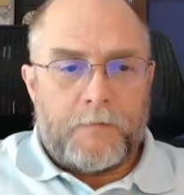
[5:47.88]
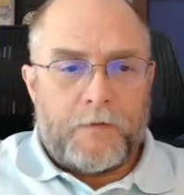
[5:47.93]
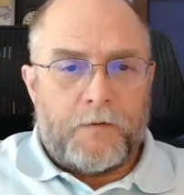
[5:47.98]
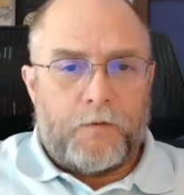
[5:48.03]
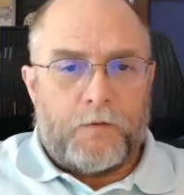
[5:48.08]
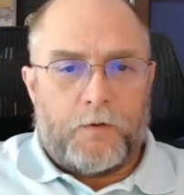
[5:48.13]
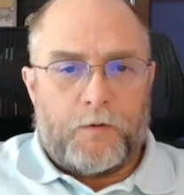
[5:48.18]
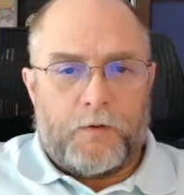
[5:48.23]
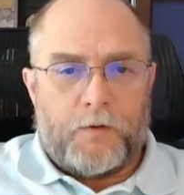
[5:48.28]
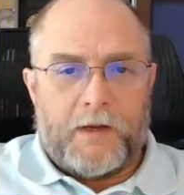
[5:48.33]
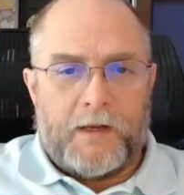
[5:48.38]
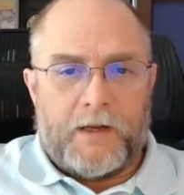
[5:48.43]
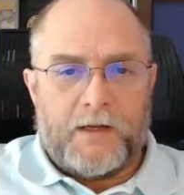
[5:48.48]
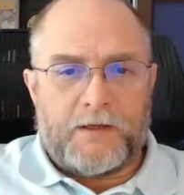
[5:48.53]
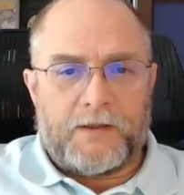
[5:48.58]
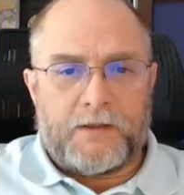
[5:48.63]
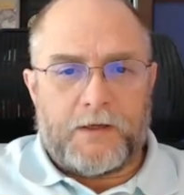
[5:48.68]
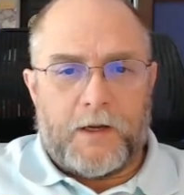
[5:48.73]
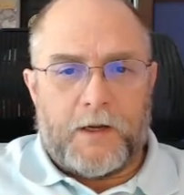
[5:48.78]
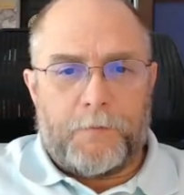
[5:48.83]
We're going to get a
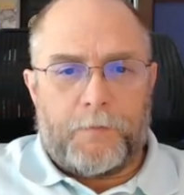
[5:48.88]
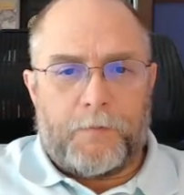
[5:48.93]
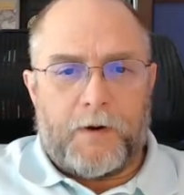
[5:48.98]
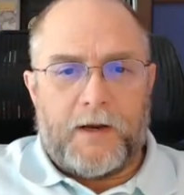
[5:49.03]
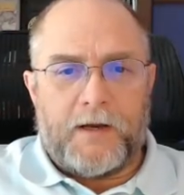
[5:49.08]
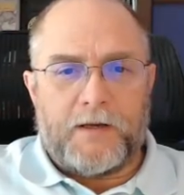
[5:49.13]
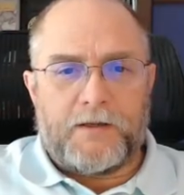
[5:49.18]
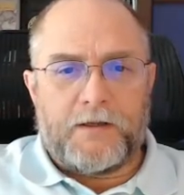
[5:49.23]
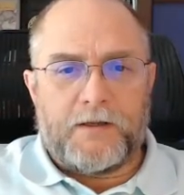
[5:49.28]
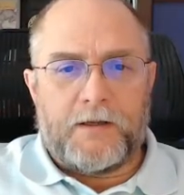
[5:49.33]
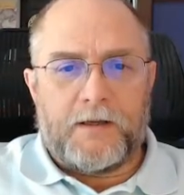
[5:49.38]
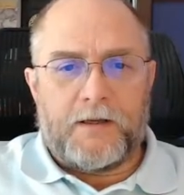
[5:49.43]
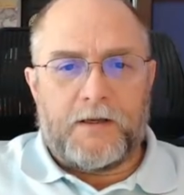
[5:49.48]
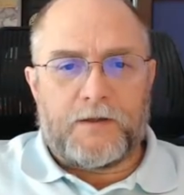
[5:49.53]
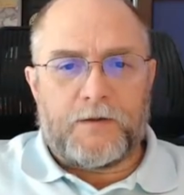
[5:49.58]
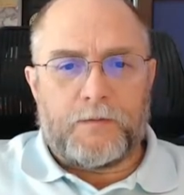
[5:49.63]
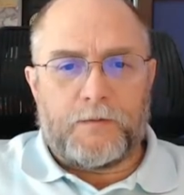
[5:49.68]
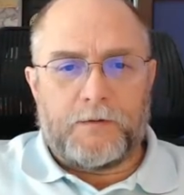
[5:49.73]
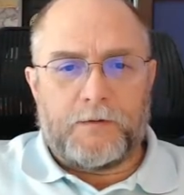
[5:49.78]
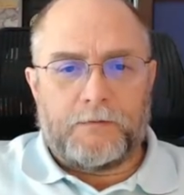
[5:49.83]
sub branch of
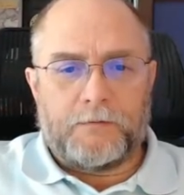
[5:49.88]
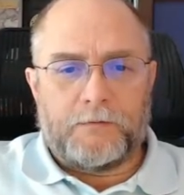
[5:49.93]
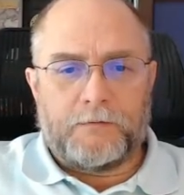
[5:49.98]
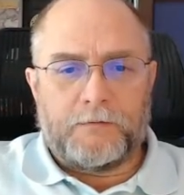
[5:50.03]
this one